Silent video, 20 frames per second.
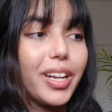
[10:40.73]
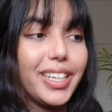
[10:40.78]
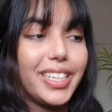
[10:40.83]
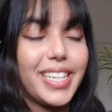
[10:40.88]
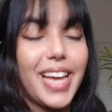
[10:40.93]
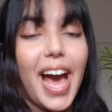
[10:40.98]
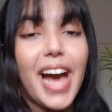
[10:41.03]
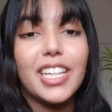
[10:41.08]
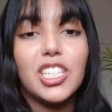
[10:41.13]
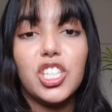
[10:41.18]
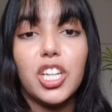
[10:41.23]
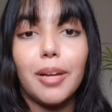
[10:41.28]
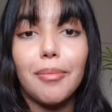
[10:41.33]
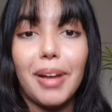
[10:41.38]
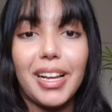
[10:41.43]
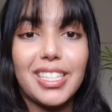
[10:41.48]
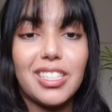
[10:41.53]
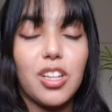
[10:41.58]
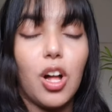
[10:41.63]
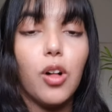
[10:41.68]
attaching
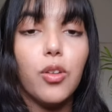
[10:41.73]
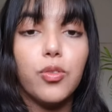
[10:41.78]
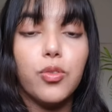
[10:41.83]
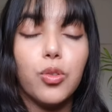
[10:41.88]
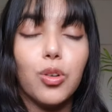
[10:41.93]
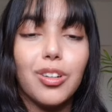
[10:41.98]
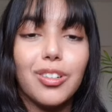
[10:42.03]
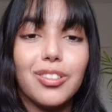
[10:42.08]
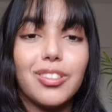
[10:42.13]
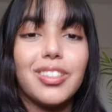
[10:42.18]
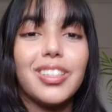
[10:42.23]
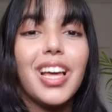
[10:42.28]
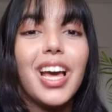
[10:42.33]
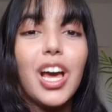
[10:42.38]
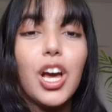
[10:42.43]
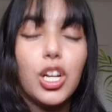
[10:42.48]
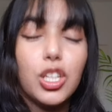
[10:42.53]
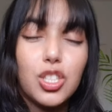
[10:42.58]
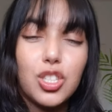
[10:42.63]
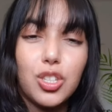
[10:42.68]
my self worth
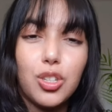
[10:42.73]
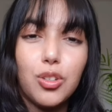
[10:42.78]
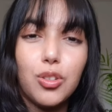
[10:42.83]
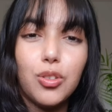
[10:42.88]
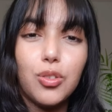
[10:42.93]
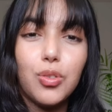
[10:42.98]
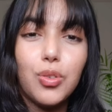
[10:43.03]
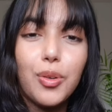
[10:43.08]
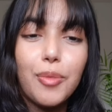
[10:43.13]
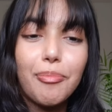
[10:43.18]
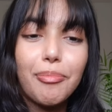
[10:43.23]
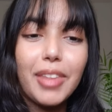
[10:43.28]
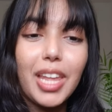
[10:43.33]
to